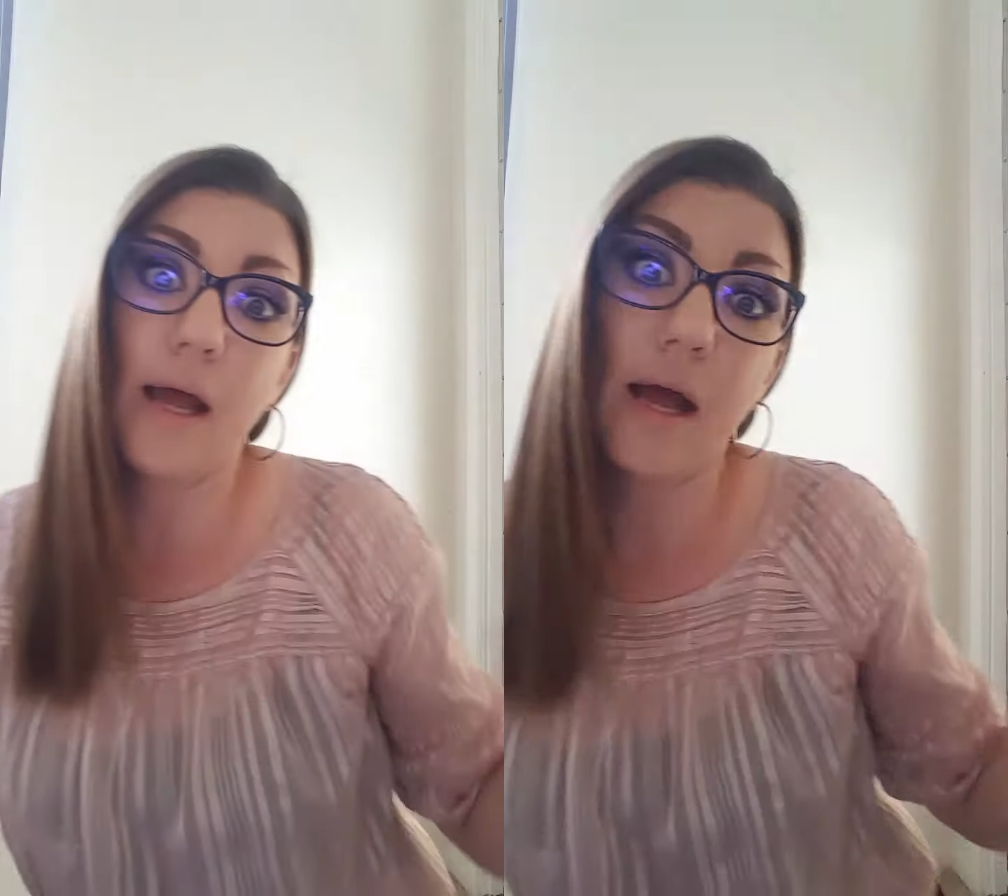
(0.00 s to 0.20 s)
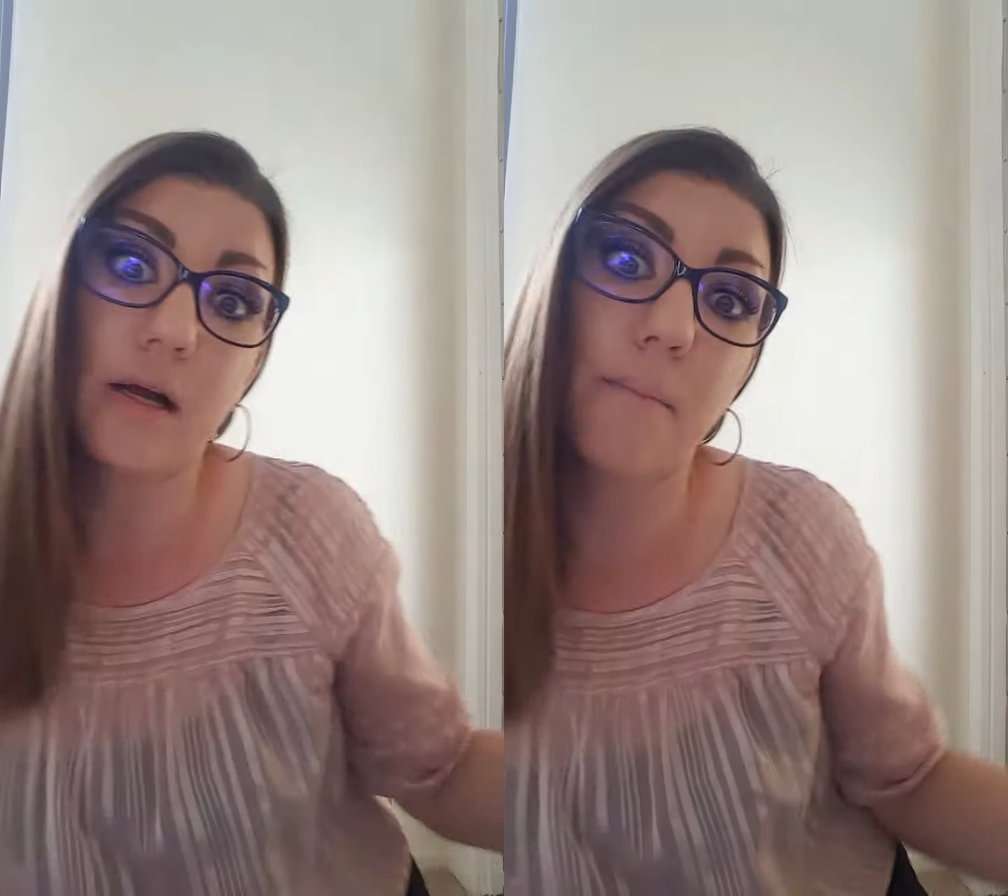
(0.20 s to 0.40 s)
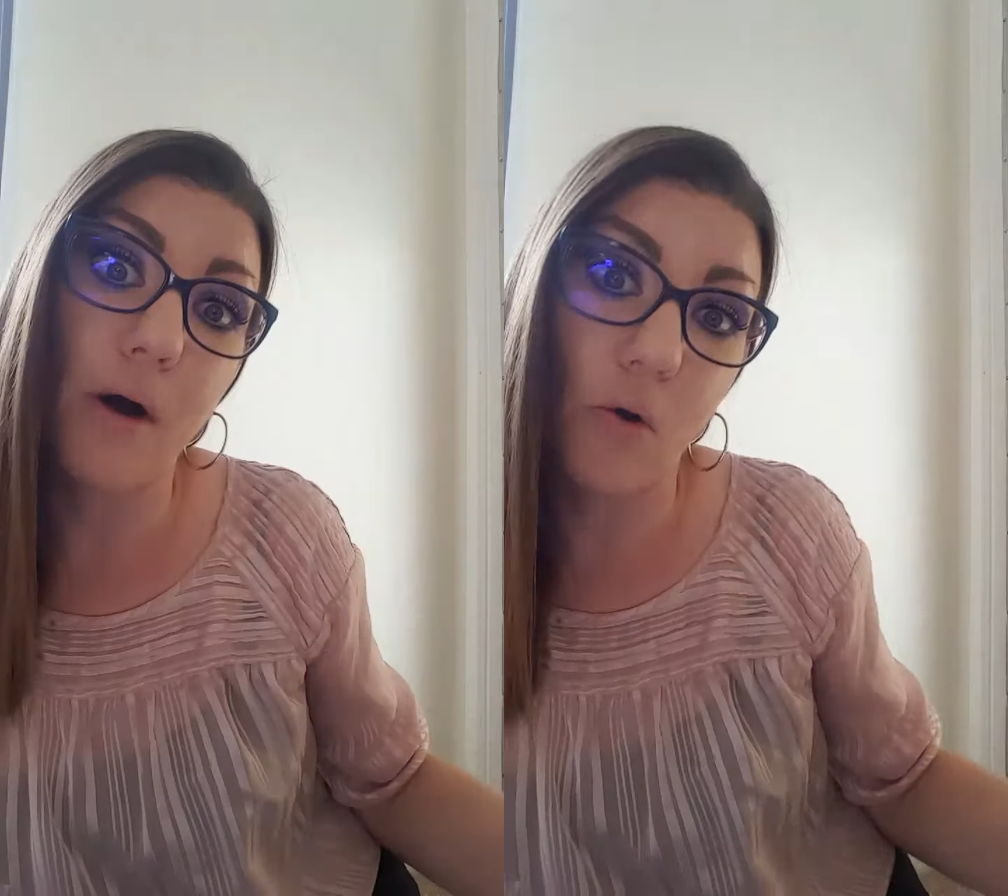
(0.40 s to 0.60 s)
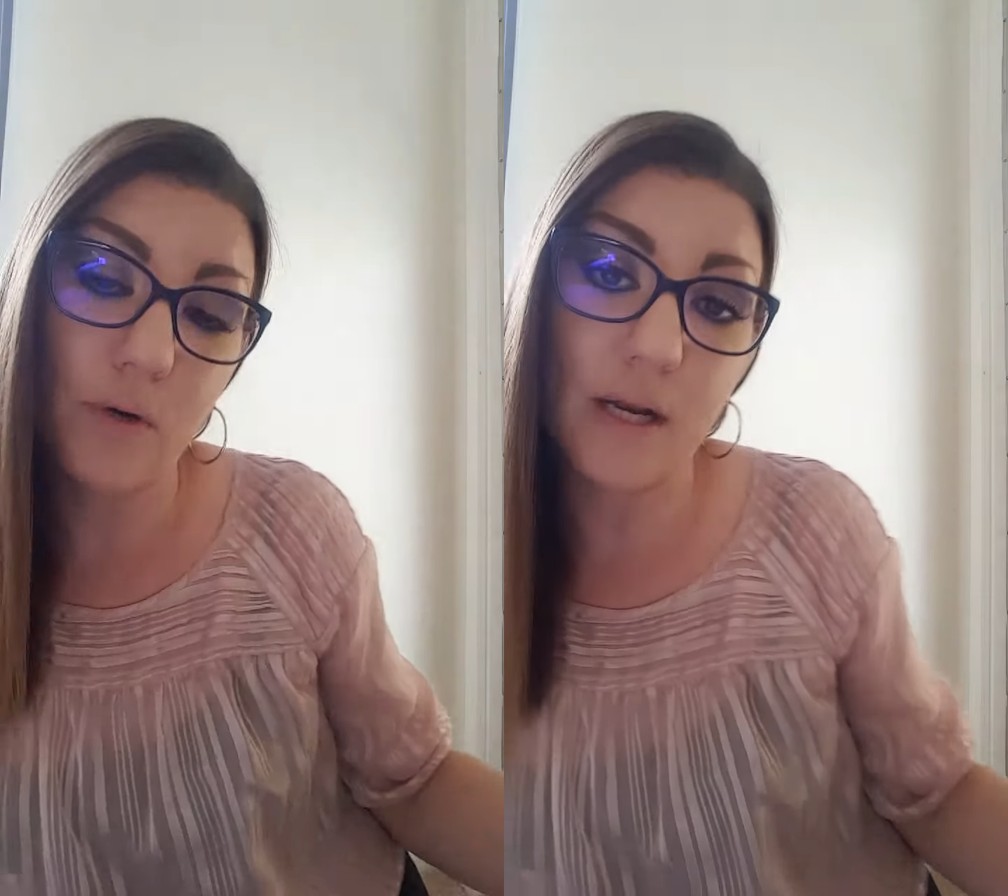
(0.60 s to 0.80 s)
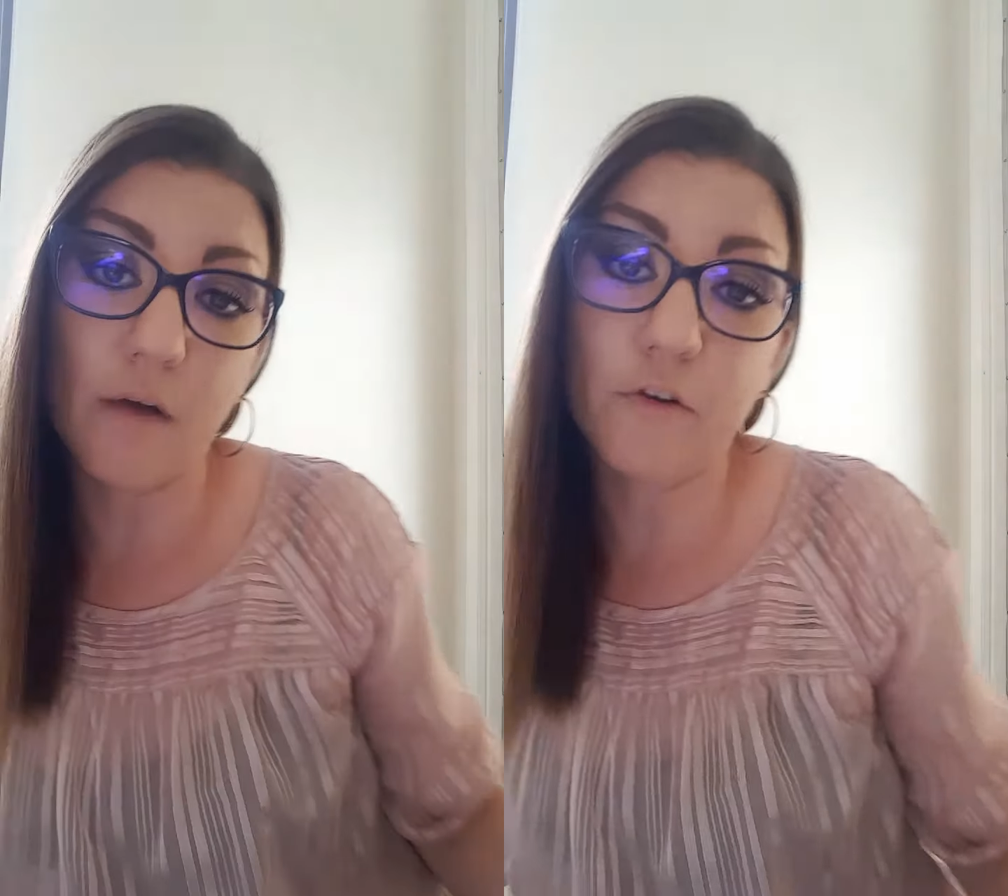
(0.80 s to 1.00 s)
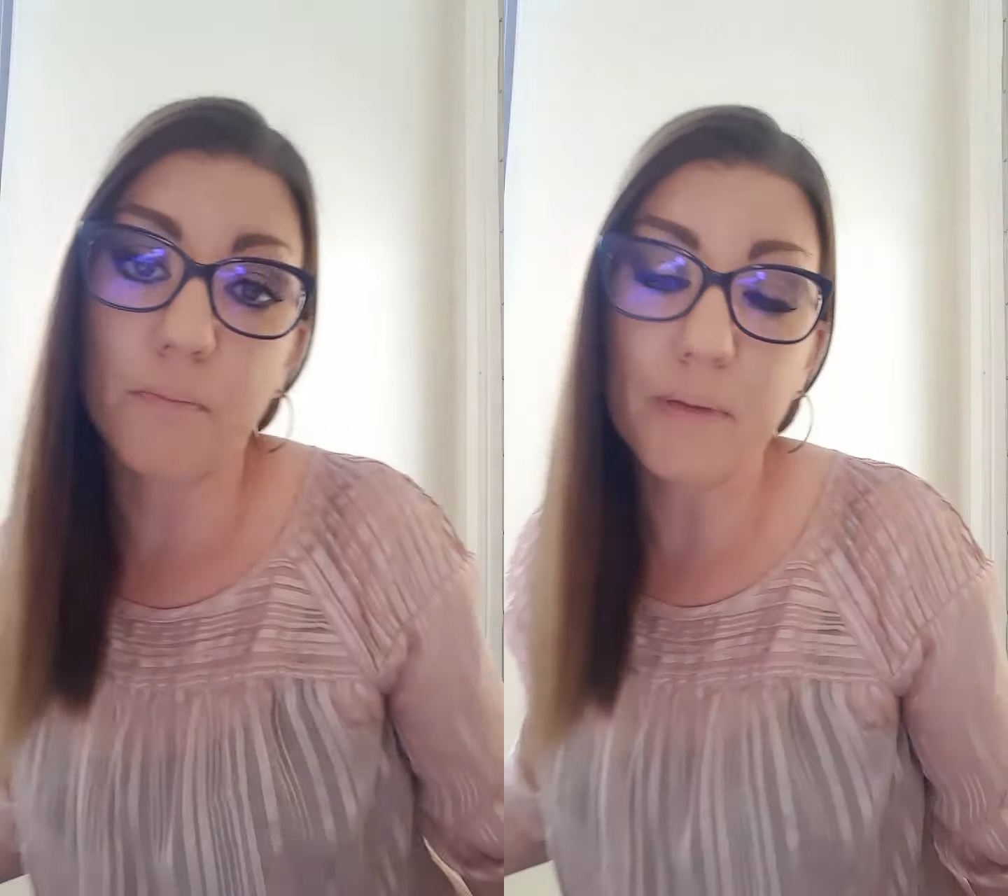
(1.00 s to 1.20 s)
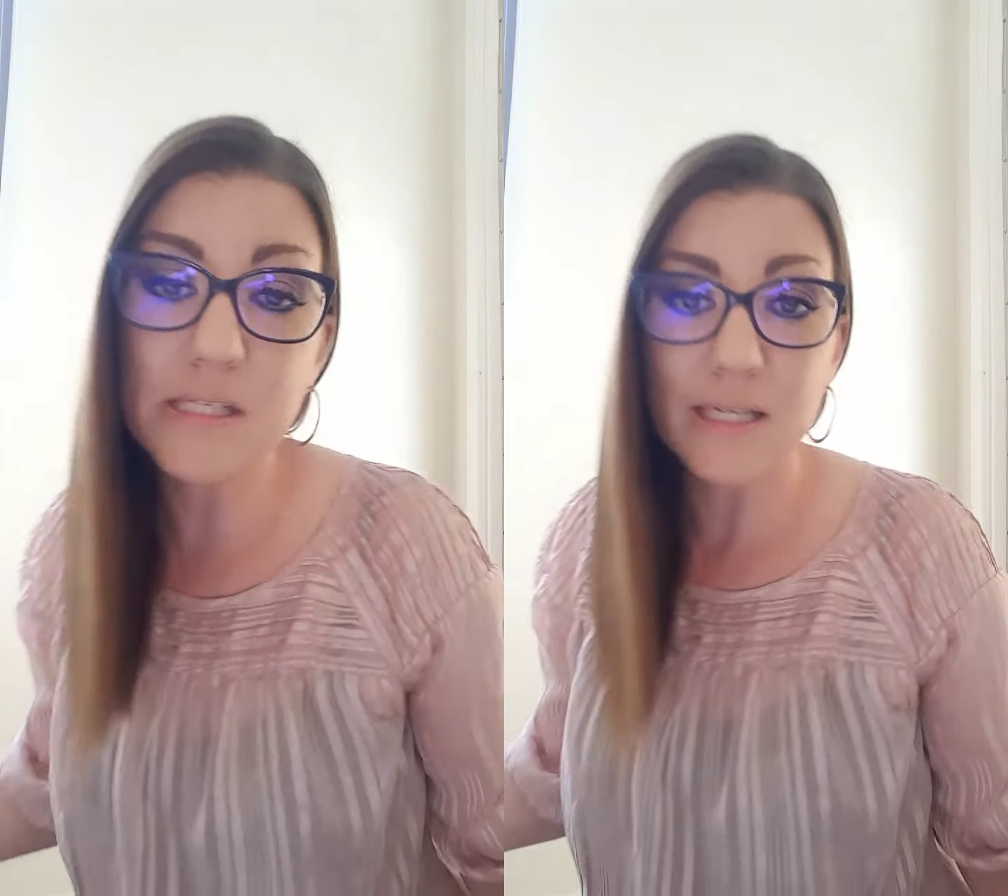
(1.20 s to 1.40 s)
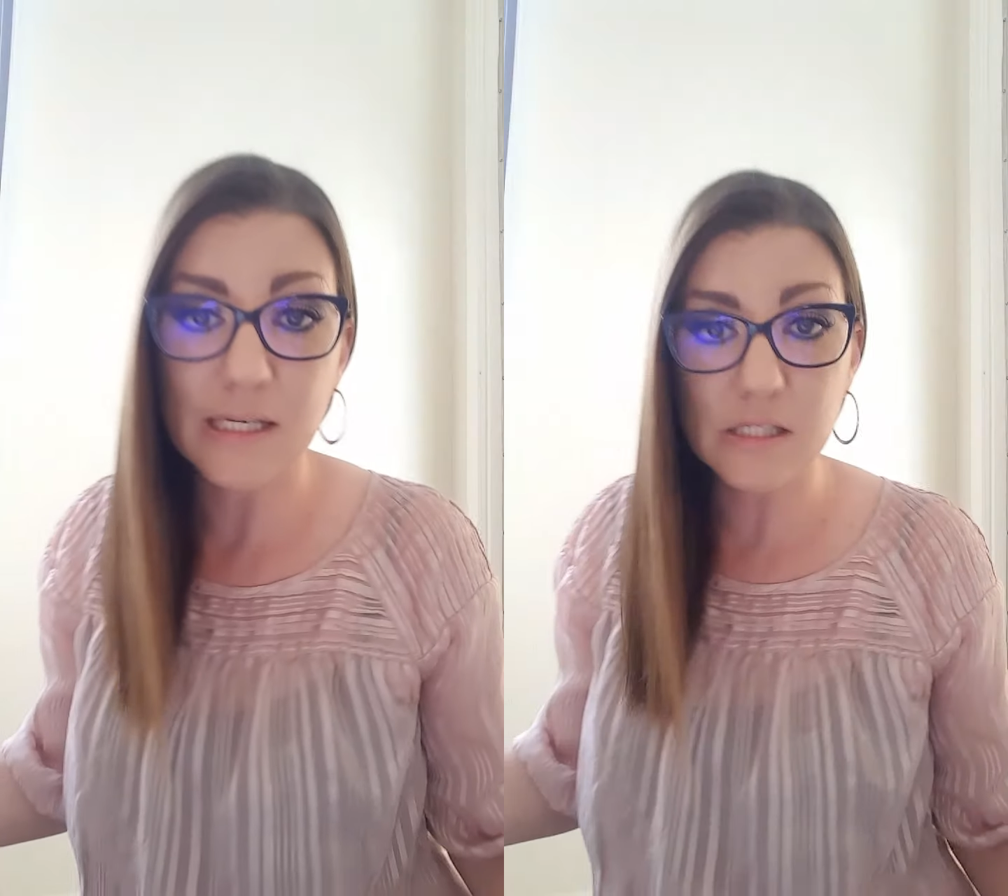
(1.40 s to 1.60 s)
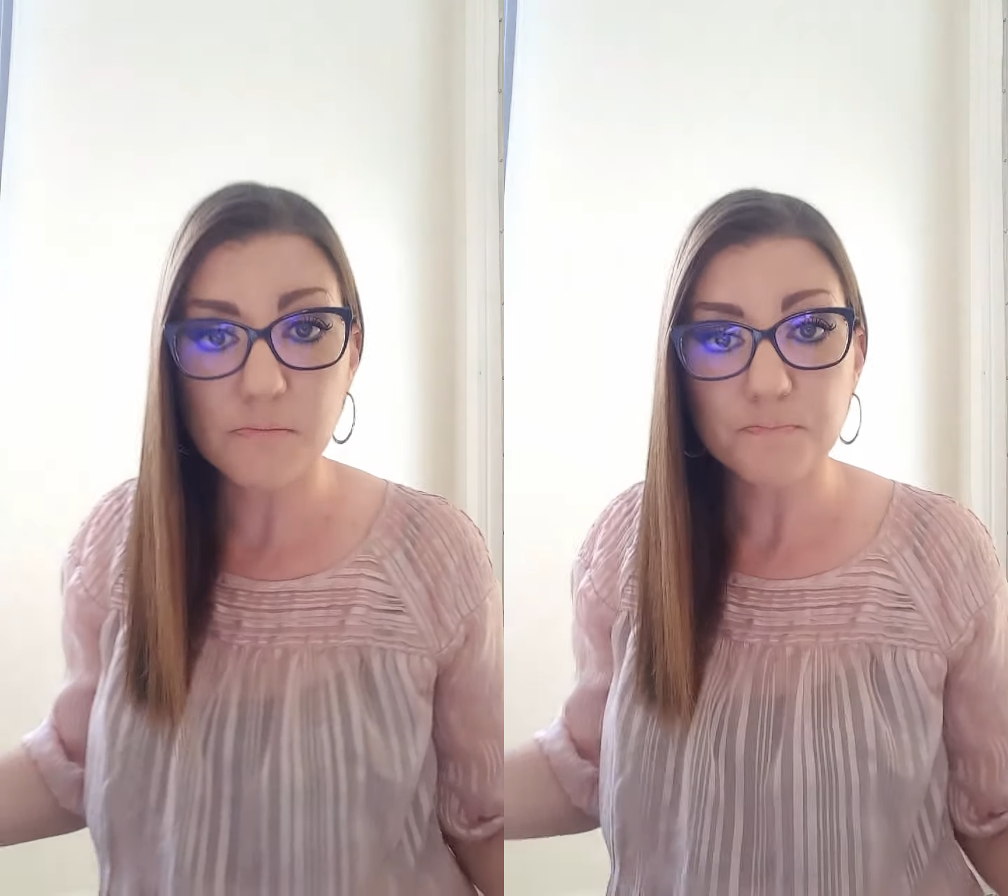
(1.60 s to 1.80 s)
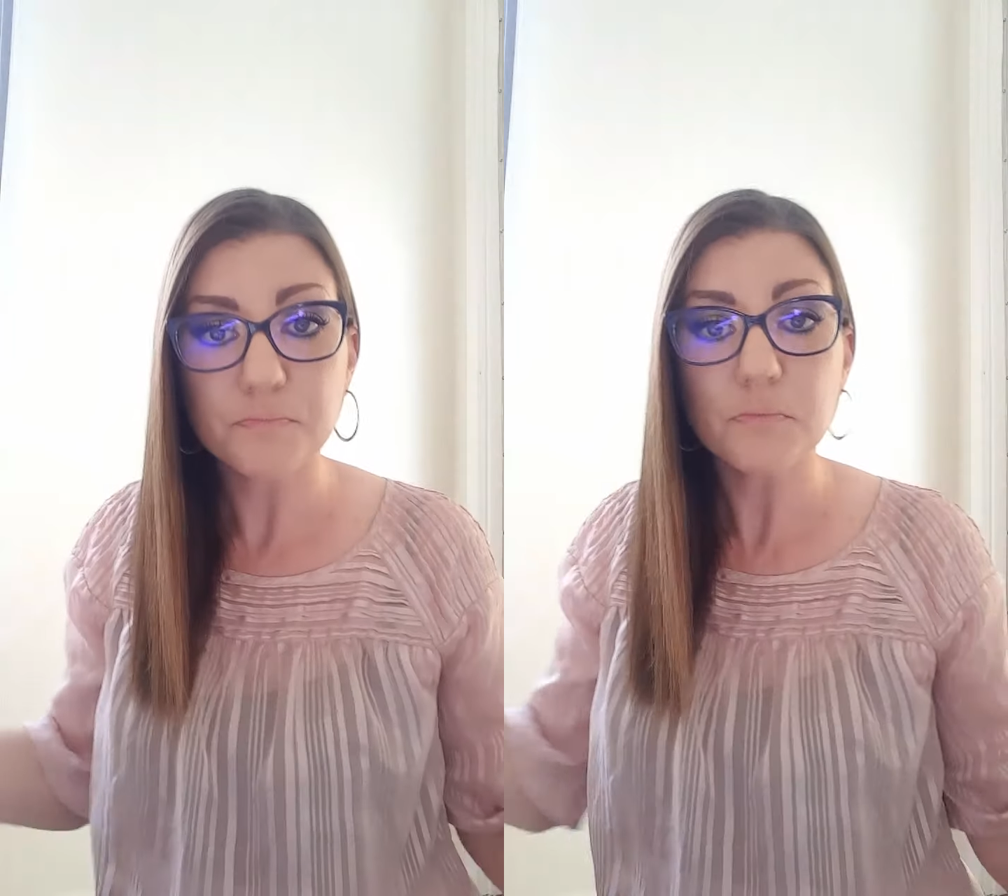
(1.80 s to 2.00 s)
a component of your business,